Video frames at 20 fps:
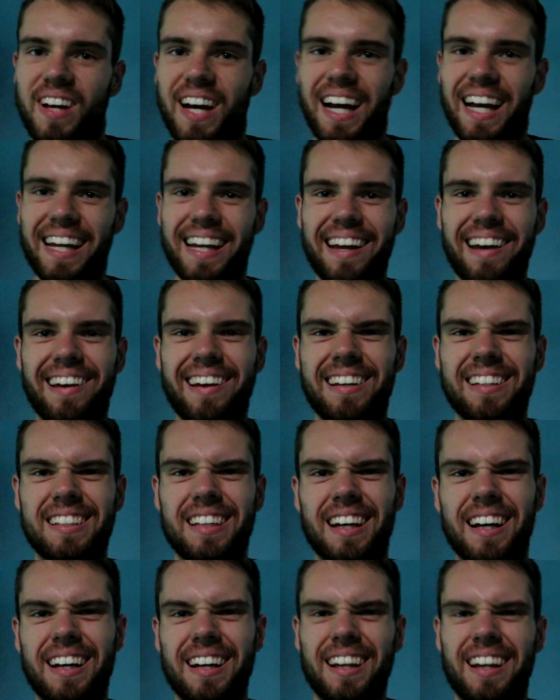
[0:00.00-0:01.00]
aka
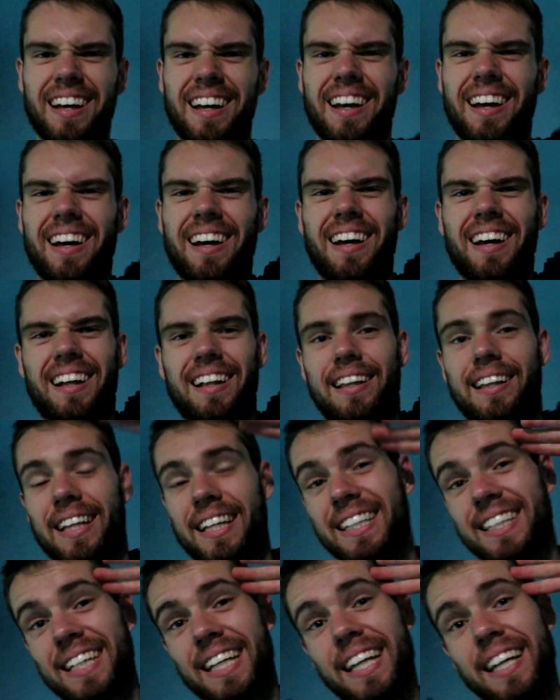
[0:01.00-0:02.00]
Zach.
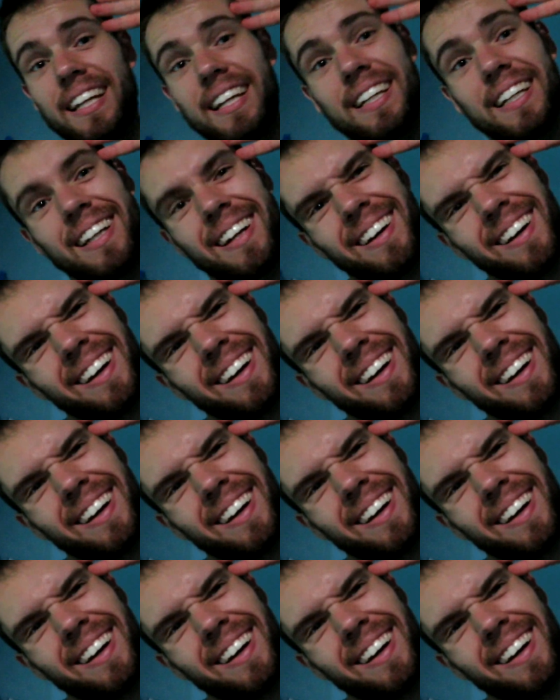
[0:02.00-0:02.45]
Let's get it